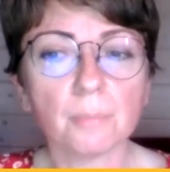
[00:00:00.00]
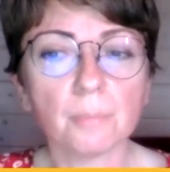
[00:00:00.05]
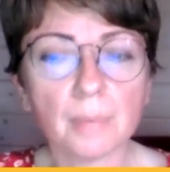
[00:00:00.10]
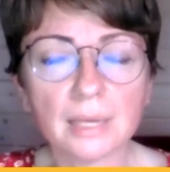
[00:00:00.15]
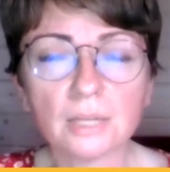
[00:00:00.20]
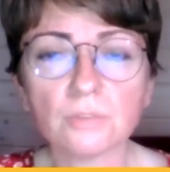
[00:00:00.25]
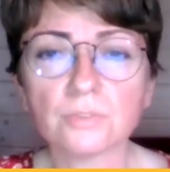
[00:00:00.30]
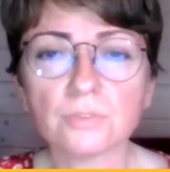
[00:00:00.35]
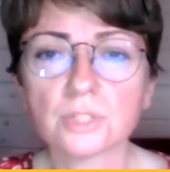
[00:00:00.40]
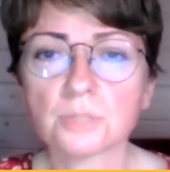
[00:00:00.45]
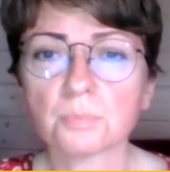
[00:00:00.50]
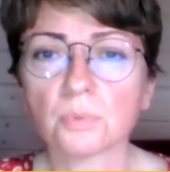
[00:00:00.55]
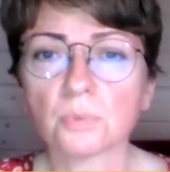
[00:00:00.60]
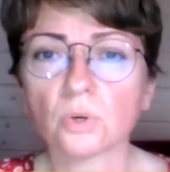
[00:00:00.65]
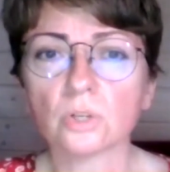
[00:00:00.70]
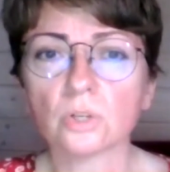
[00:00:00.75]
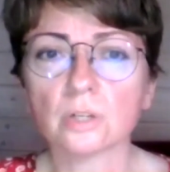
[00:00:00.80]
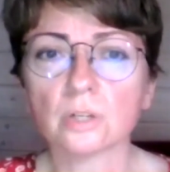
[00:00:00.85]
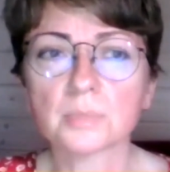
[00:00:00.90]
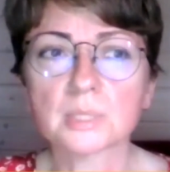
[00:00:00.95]
many of these
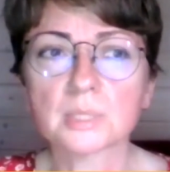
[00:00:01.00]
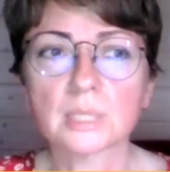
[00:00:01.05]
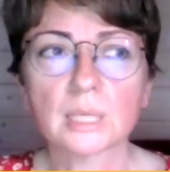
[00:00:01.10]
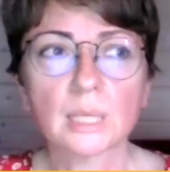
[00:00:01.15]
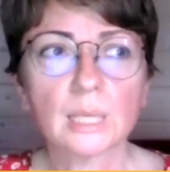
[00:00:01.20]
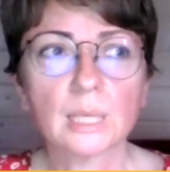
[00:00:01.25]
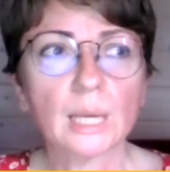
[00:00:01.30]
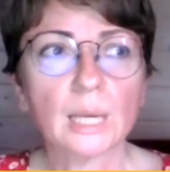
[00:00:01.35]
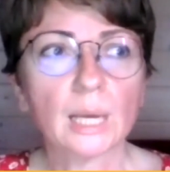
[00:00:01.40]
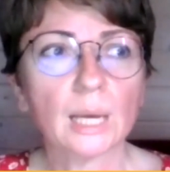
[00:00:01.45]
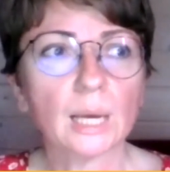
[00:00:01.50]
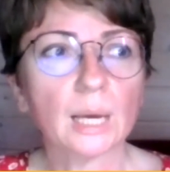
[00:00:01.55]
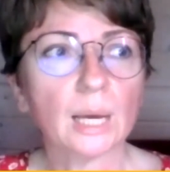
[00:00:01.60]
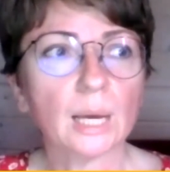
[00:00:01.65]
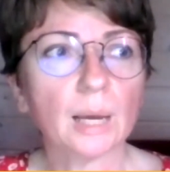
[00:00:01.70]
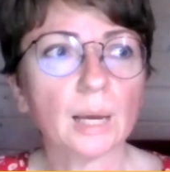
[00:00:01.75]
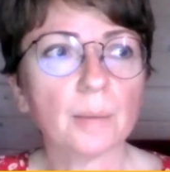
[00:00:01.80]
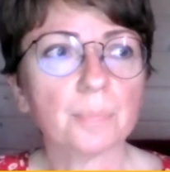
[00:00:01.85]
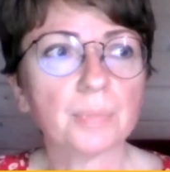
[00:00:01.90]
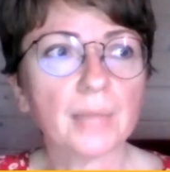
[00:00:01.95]
programs
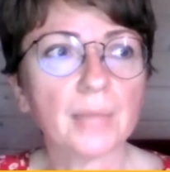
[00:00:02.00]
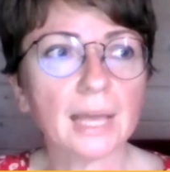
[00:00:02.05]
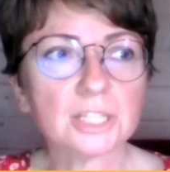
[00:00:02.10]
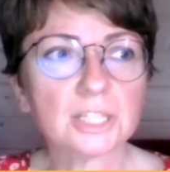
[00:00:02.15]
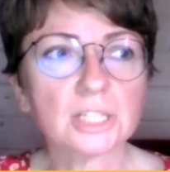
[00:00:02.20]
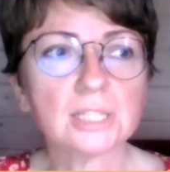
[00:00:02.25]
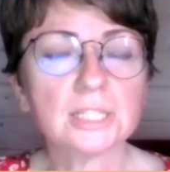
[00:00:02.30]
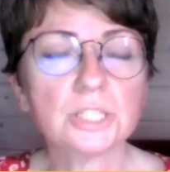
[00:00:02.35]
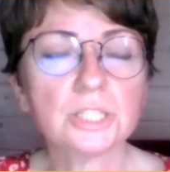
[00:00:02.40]
actually